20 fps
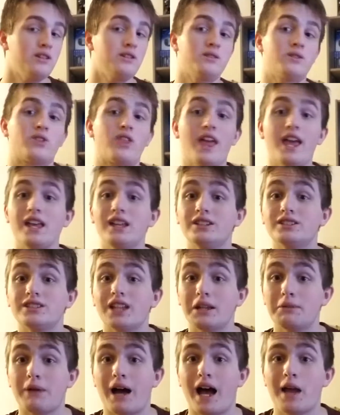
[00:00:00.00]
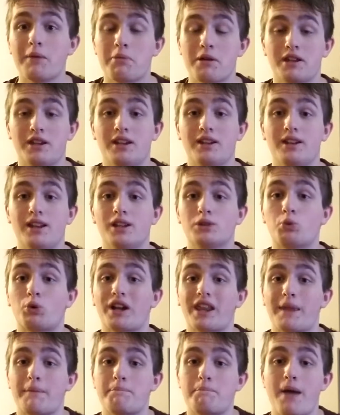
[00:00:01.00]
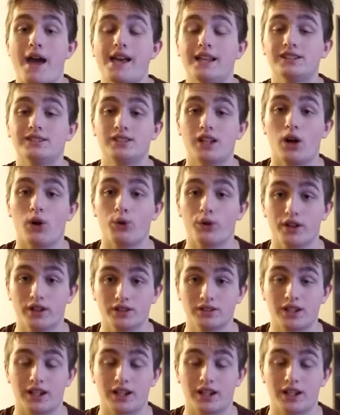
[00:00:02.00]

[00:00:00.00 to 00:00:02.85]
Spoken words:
this, in my opinion, is one of the best Zeldas.